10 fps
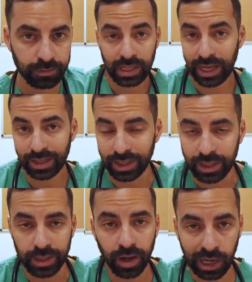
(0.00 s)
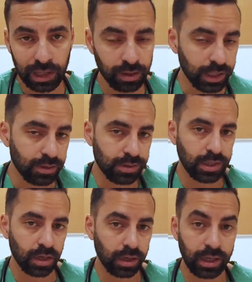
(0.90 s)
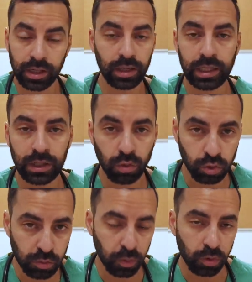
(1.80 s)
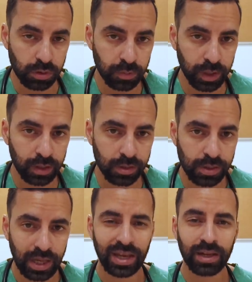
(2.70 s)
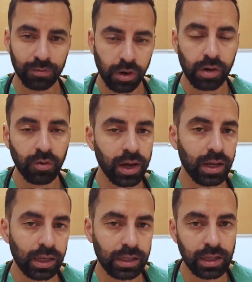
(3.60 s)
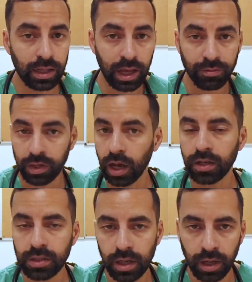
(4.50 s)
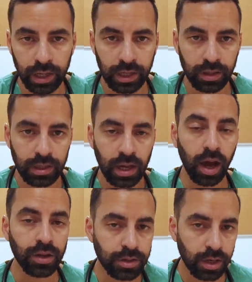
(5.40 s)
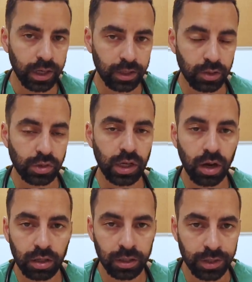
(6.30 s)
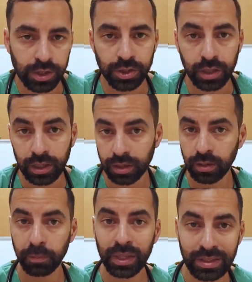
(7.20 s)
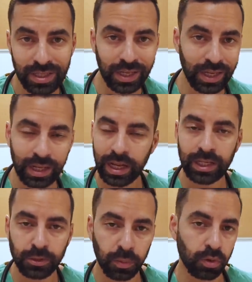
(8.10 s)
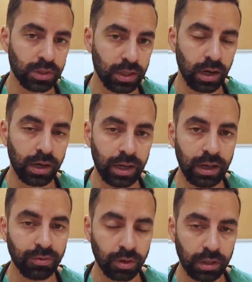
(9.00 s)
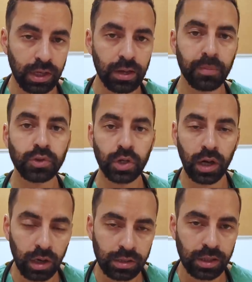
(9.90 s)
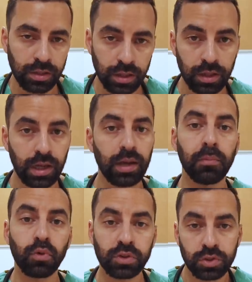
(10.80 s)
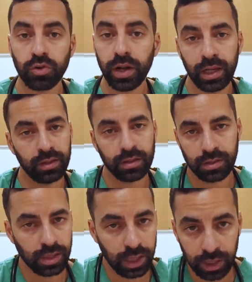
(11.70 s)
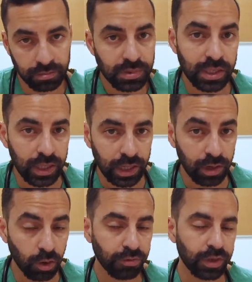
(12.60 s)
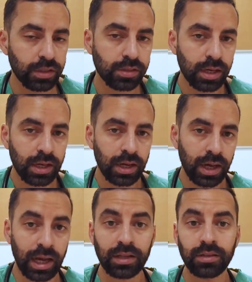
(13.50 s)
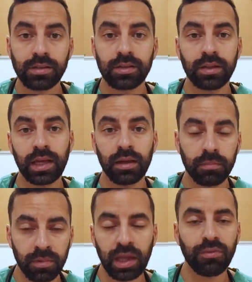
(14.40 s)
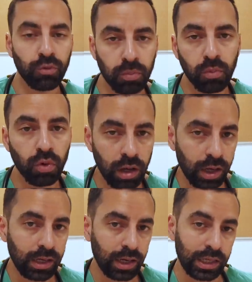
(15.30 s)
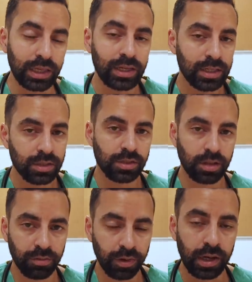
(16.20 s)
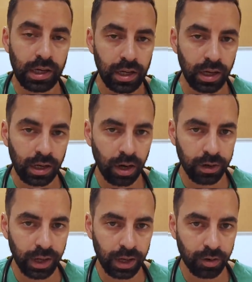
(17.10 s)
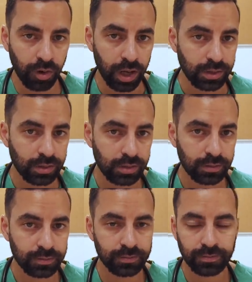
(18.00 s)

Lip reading: Sadly, young athletes die in all sports because very rarely they'll have an underlying, undiagnosed heart condition, and competing in any sport at a high level puts your heart under more strain than, say, sitting in an office, and they're therefore more likely to suffer a cardiac arrest.